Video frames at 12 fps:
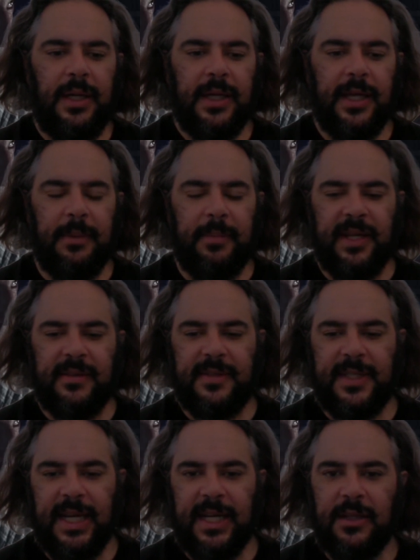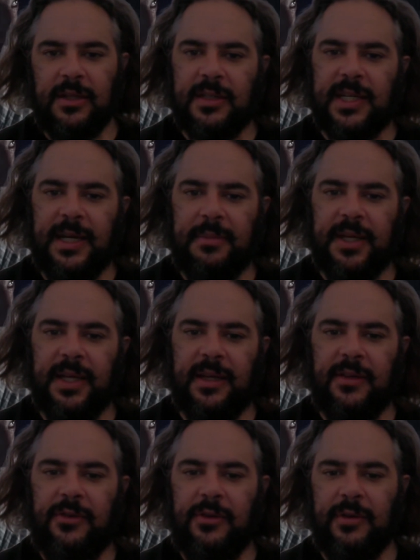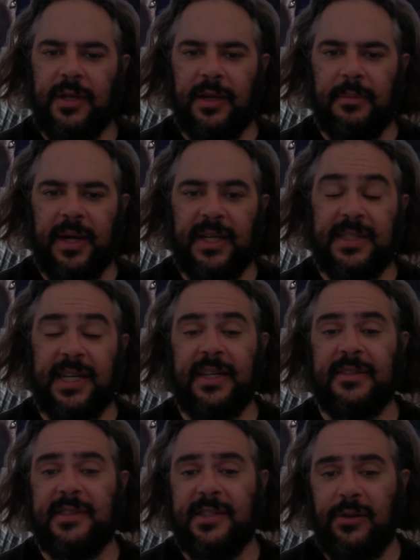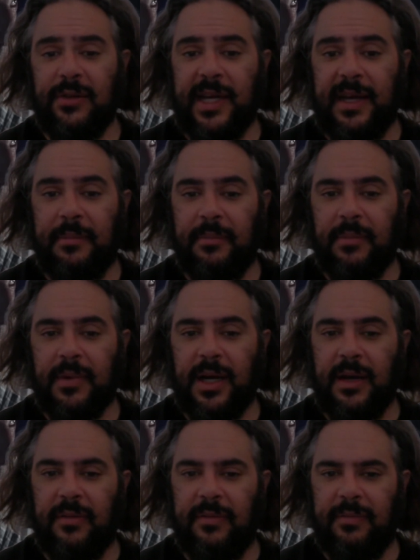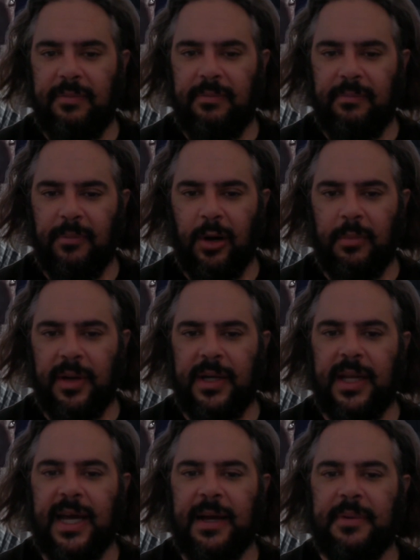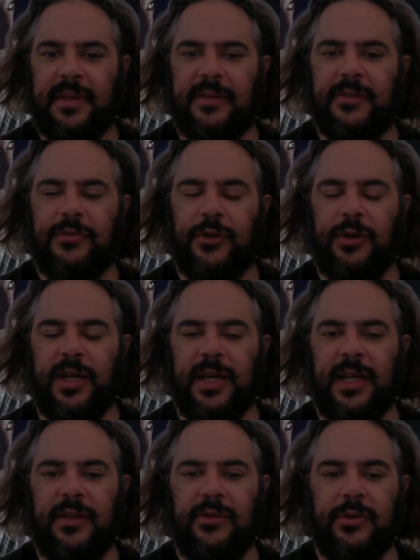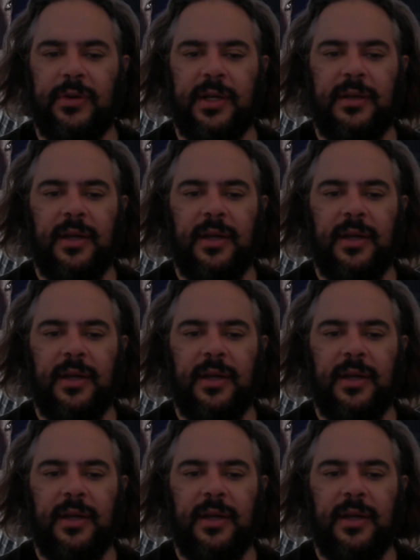It may take a little time to get into, and it might take until that kind of moment happens for you to get into it.